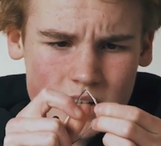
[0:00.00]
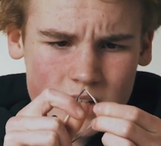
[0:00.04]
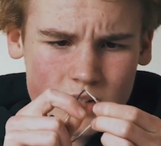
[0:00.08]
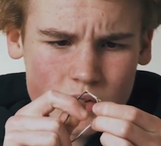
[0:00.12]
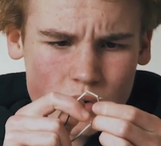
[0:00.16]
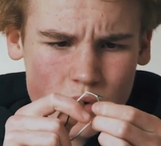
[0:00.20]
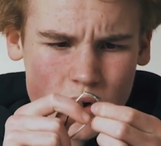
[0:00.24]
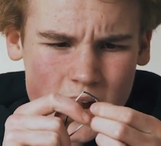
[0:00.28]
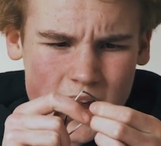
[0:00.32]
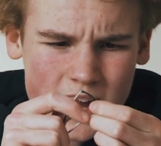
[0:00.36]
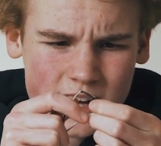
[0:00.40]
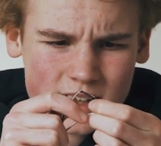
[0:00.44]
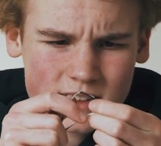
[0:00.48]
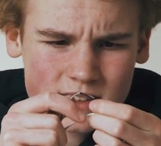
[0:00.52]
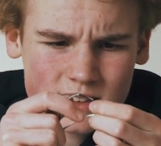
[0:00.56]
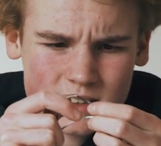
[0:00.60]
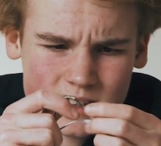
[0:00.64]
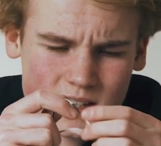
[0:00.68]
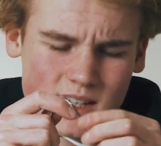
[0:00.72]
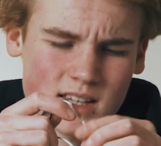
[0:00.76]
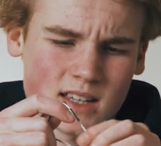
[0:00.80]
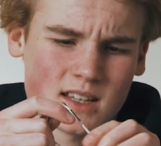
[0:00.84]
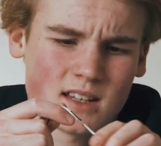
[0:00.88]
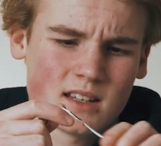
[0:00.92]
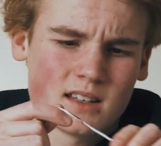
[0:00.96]
cracked
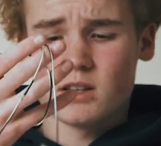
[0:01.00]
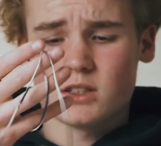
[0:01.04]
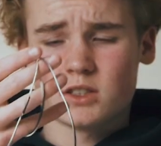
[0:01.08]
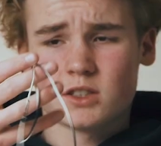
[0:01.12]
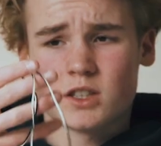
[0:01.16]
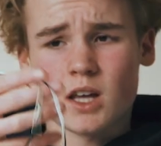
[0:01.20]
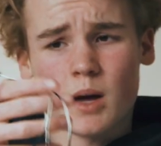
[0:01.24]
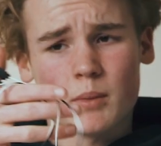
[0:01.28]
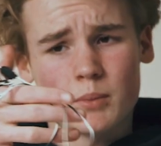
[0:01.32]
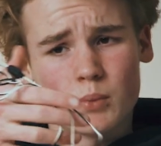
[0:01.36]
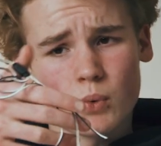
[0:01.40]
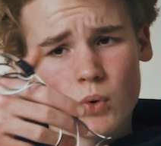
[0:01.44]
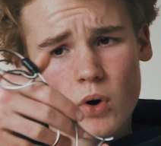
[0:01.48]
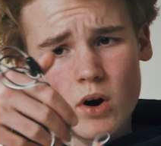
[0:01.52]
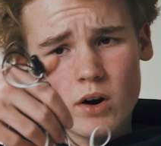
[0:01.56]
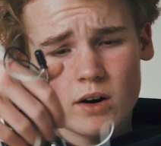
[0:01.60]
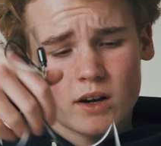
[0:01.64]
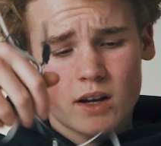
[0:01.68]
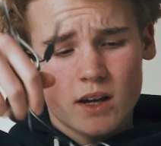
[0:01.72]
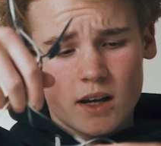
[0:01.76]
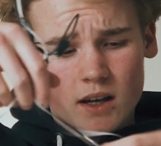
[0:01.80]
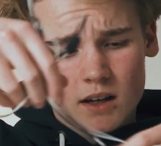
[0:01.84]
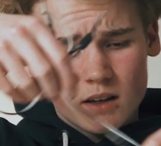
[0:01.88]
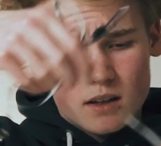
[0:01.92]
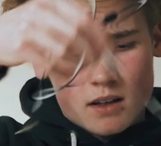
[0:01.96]
and stopped
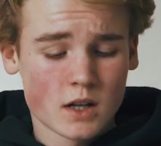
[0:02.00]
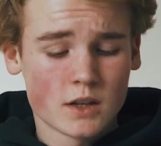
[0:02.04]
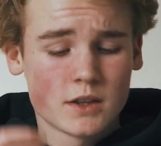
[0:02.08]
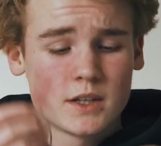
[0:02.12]
working.